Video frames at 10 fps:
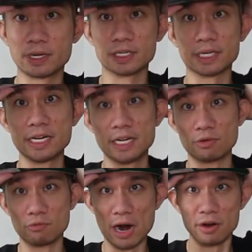because I need
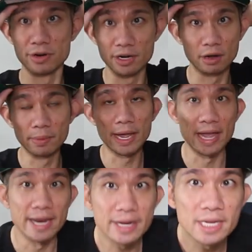it rounded on my
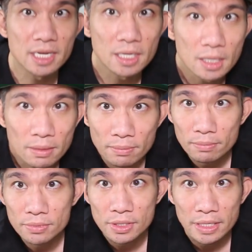head.
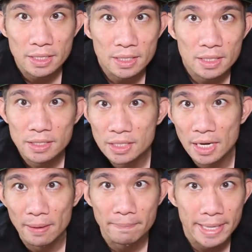See, it's
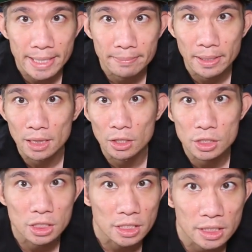kind of big, but it
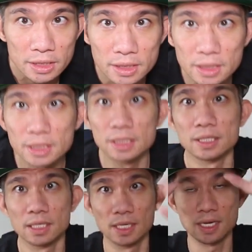looks good.
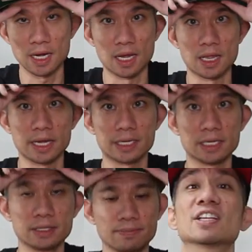I like
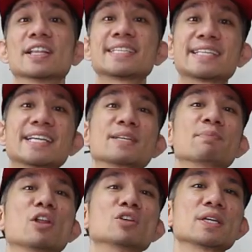it. So let's take
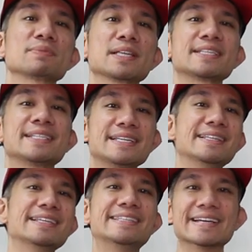some close-ups. Let's see the
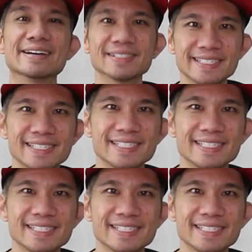details.